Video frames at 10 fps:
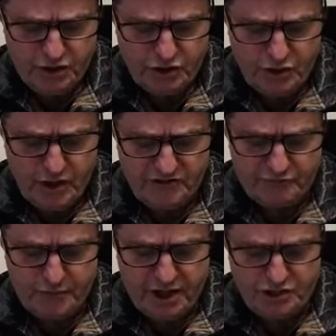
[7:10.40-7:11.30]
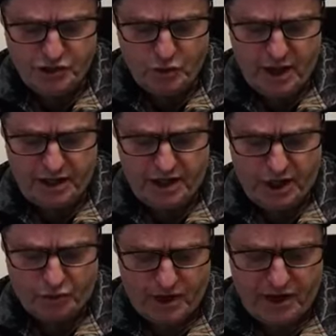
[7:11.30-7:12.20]
You have made your way
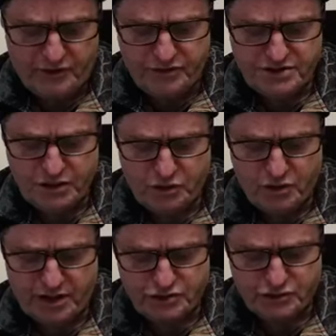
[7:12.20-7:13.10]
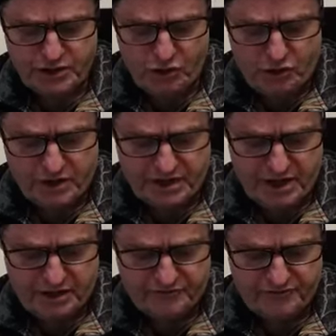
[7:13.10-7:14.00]
around this hill country long
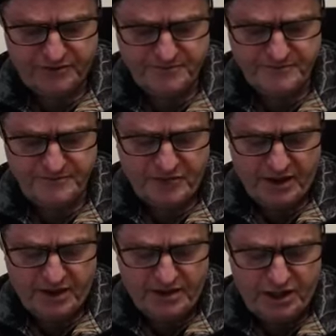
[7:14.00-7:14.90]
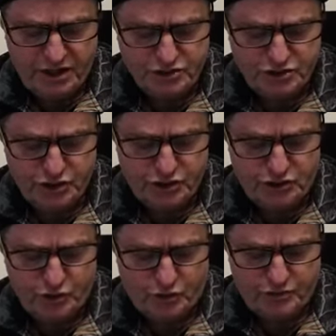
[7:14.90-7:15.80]
enough. Now
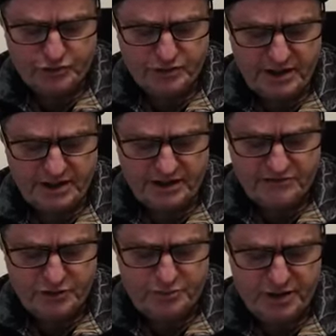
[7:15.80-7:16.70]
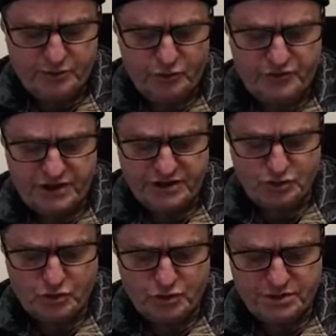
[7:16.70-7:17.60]
turn north and give the people these
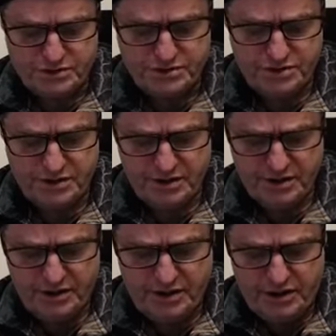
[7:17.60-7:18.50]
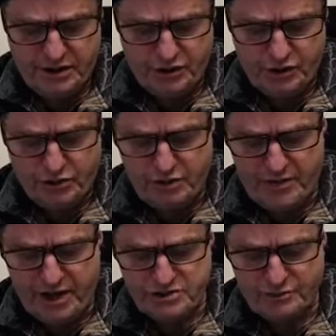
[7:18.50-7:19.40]
orders. You are
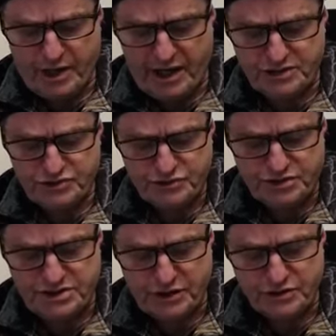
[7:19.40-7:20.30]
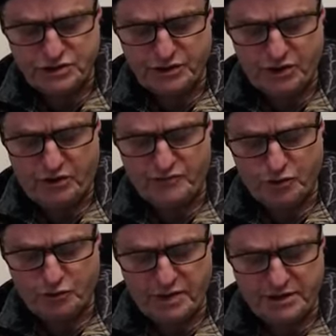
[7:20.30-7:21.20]
about to pass through the territory of
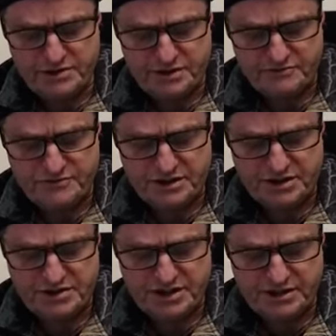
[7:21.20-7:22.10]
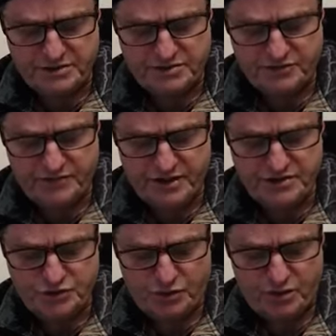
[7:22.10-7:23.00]
your relatives, the descendants of
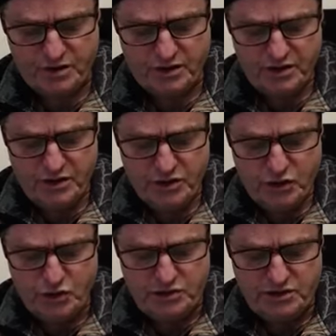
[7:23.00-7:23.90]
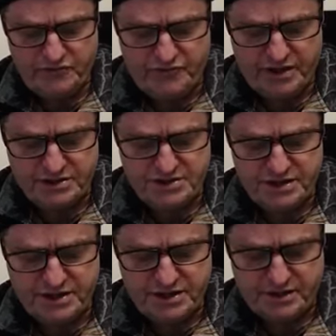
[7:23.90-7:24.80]
Esau, who live in
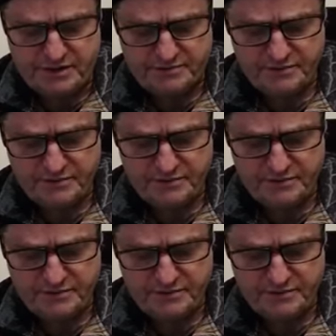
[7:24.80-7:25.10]
Seir.